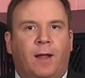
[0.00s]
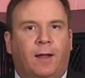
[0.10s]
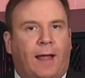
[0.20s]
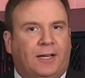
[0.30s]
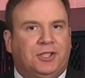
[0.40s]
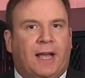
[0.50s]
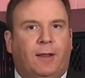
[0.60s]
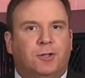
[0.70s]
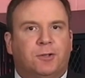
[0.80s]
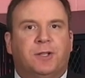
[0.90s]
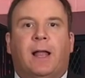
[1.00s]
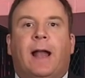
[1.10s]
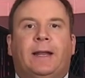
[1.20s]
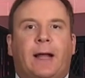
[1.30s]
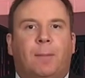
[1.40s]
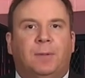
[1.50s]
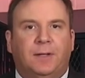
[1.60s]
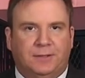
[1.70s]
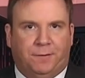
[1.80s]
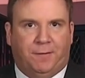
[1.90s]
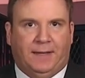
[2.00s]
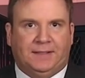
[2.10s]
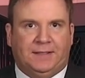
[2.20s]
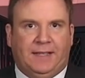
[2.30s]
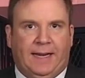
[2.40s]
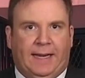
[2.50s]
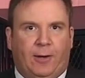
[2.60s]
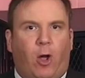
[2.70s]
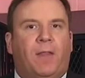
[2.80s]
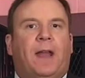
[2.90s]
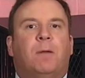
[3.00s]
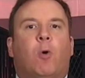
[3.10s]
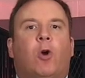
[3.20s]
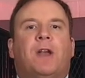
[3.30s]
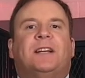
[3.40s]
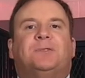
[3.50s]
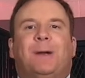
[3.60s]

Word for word: A lot of challengers lining up to face Steen. All that and more next